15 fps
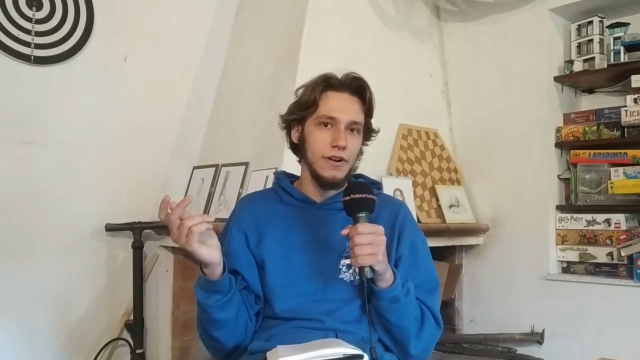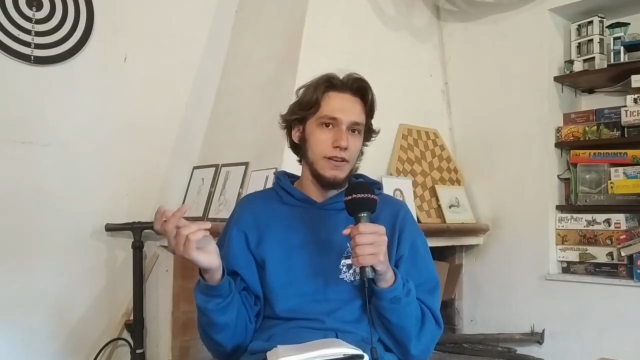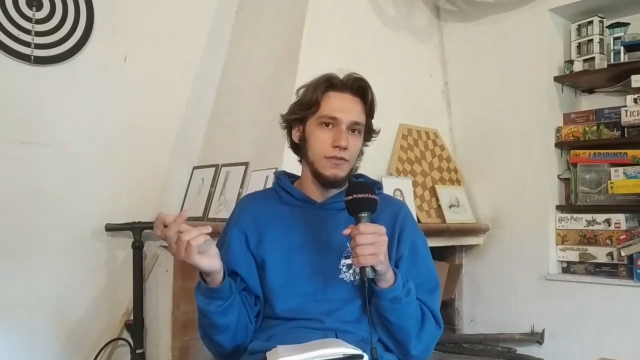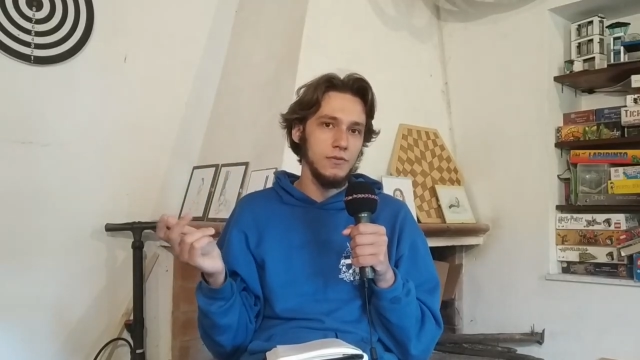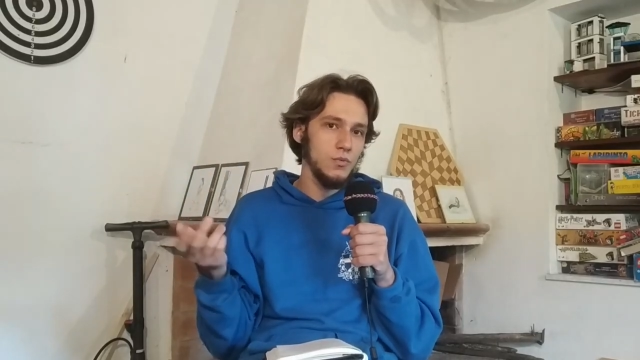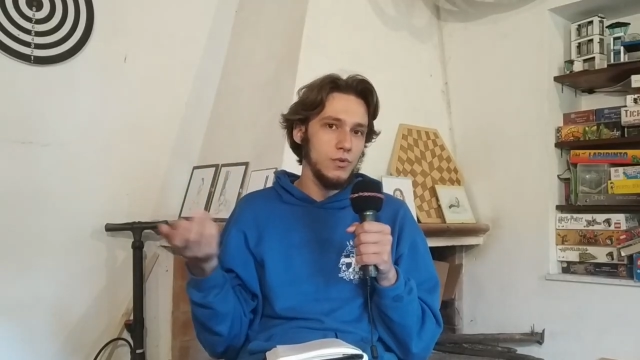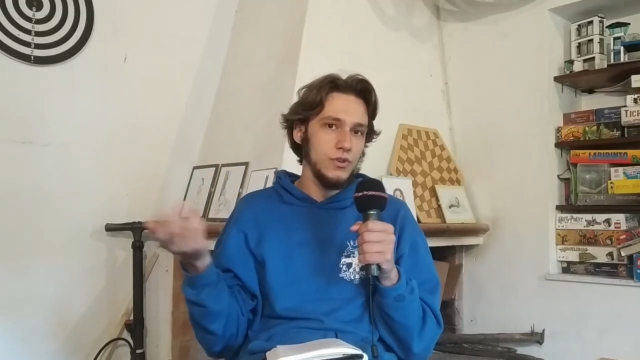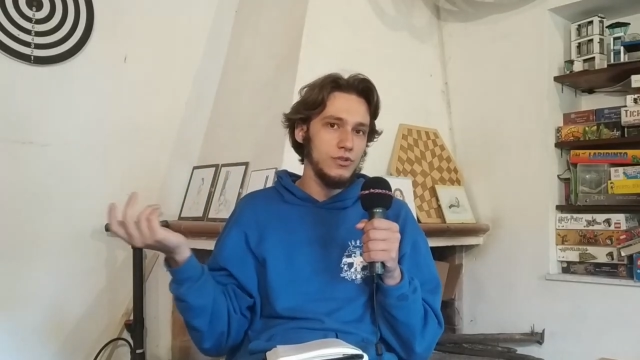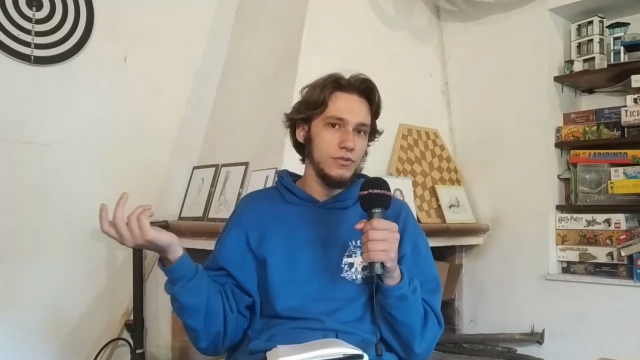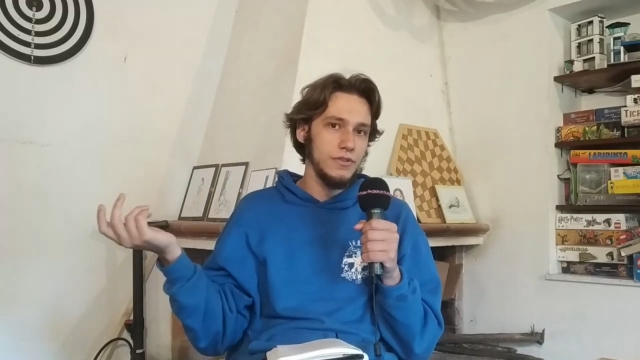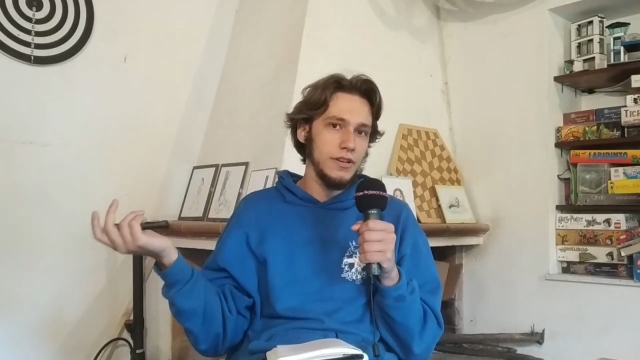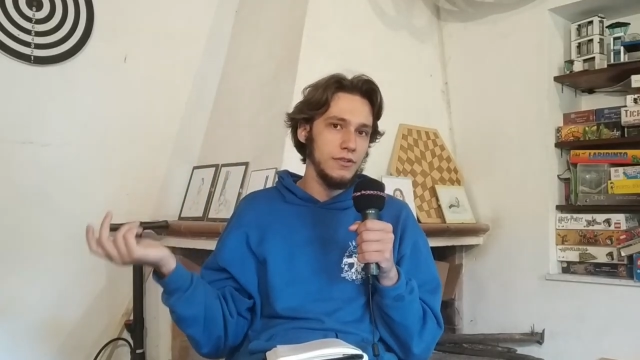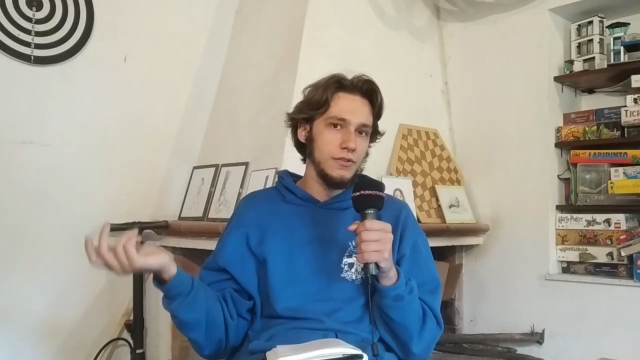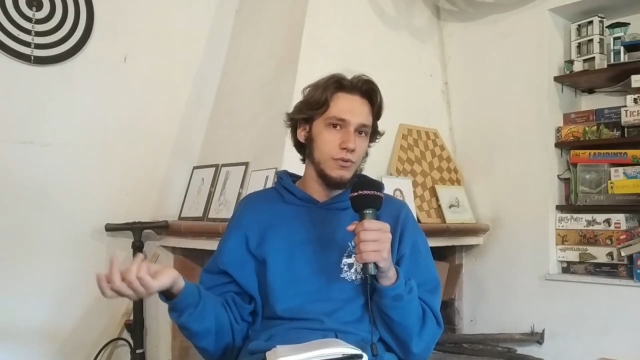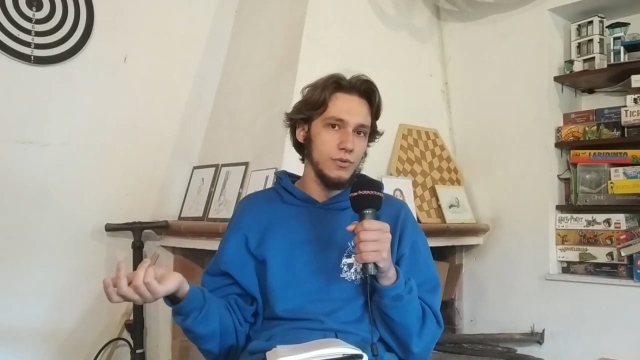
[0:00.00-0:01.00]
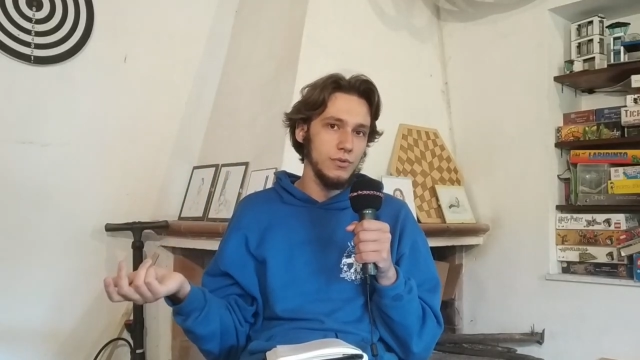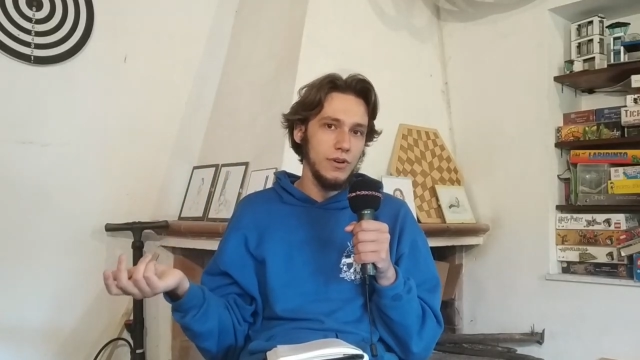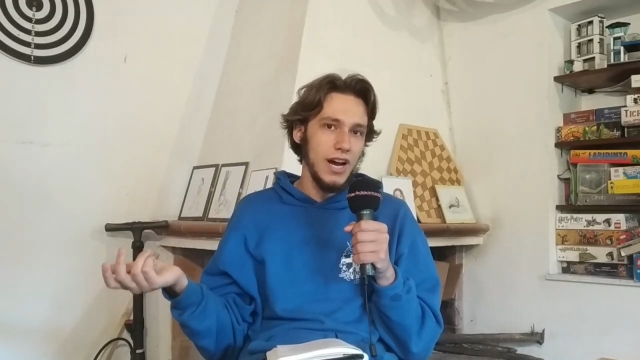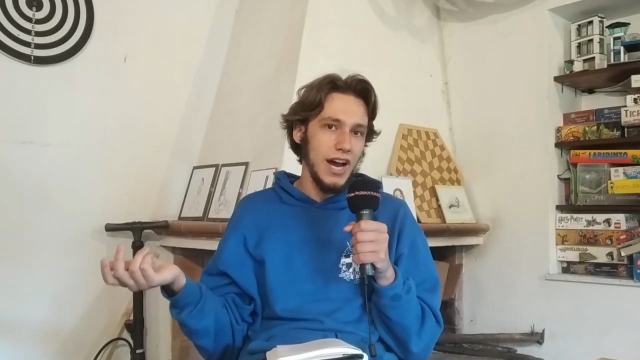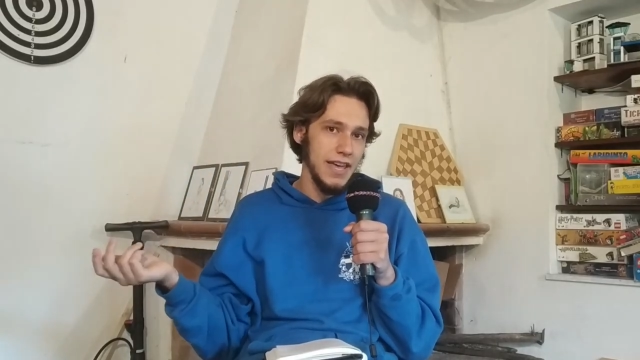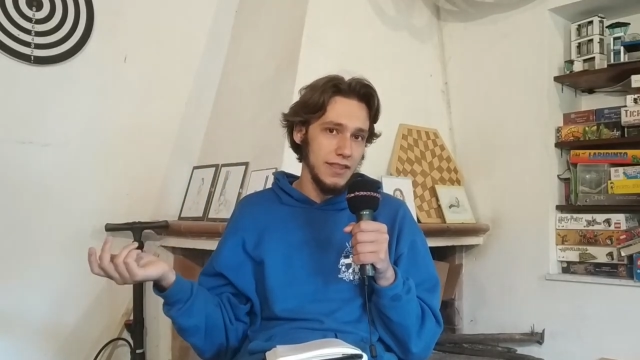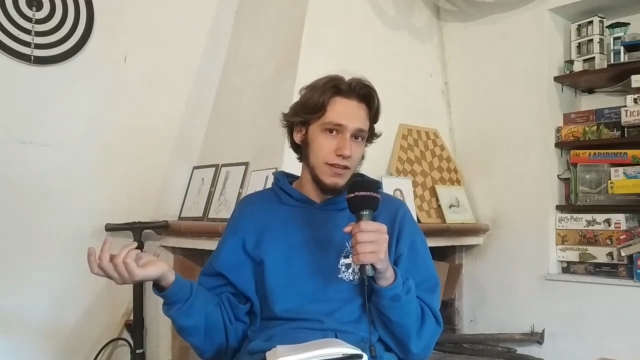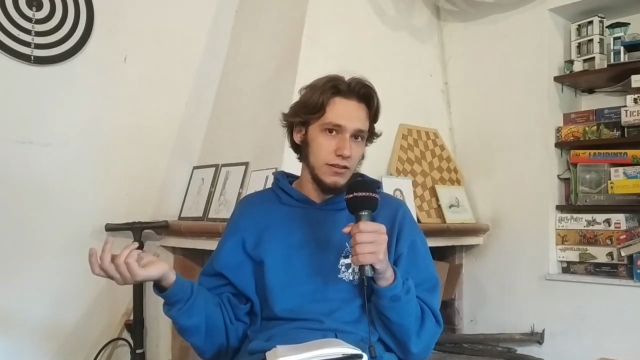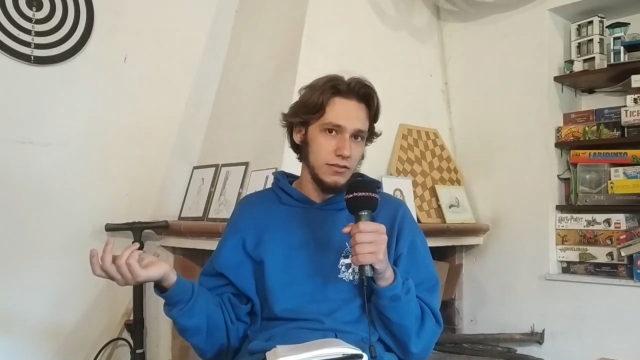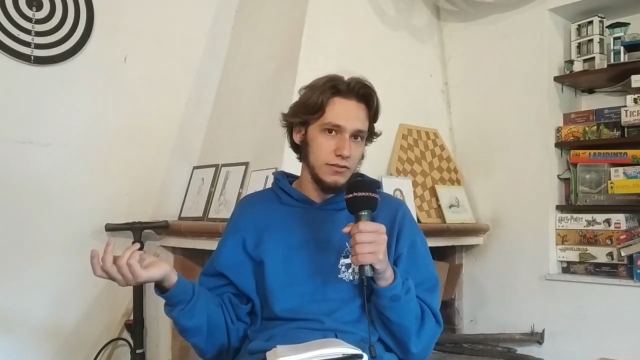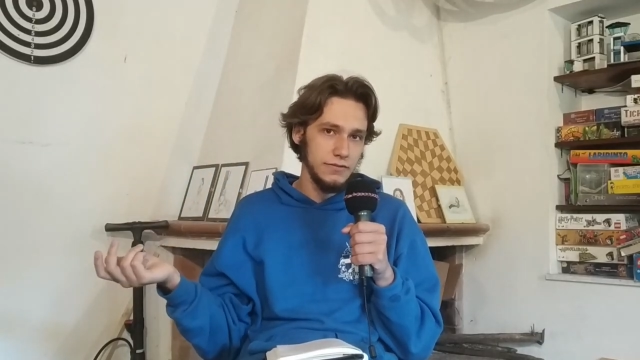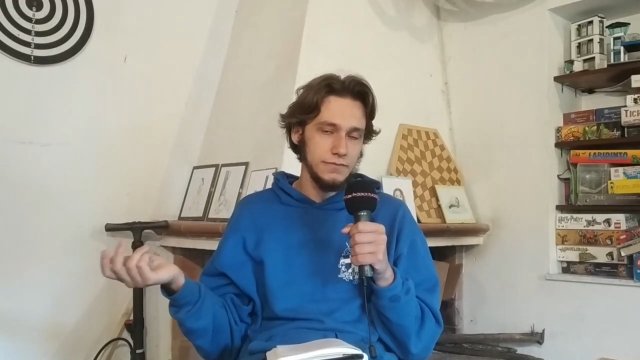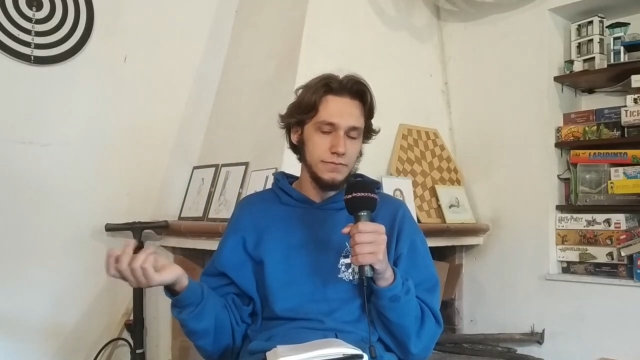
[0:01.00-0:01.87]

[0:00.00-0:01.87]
and we shouldn't do either.